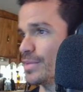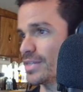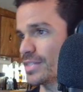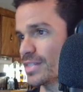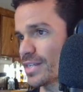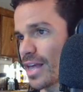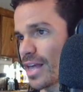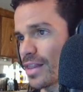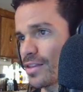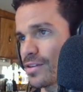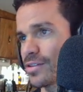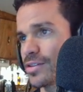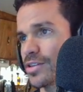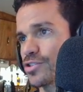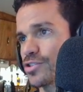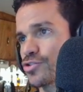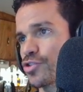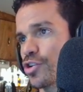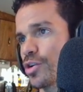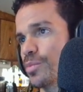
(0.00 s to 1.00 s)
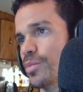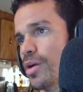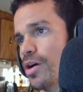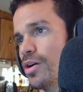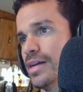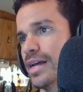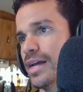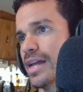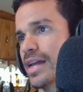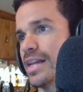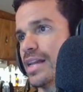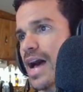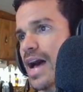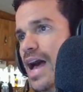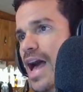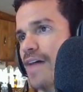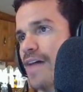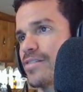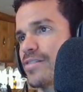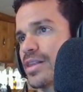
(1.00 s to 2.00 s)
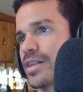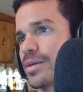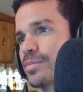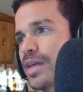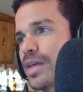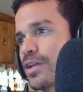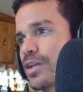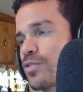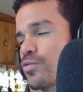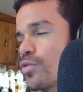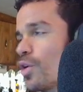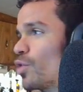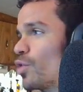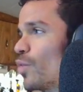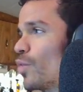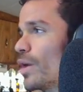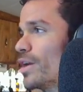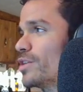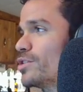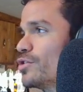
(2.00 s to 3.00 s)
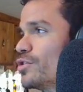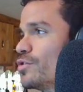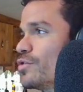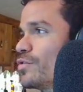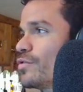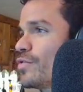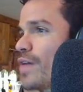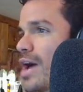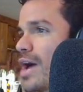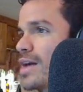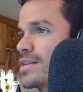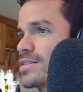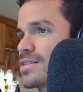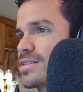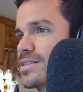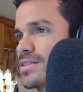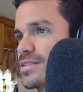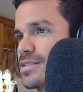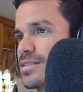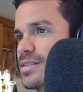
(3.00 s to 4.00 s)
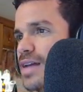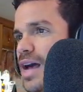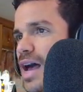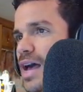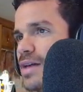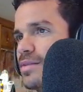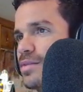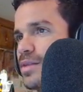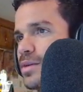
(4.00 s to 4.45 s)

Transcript: together and destroy them all, and not having them like run away too fast, not having them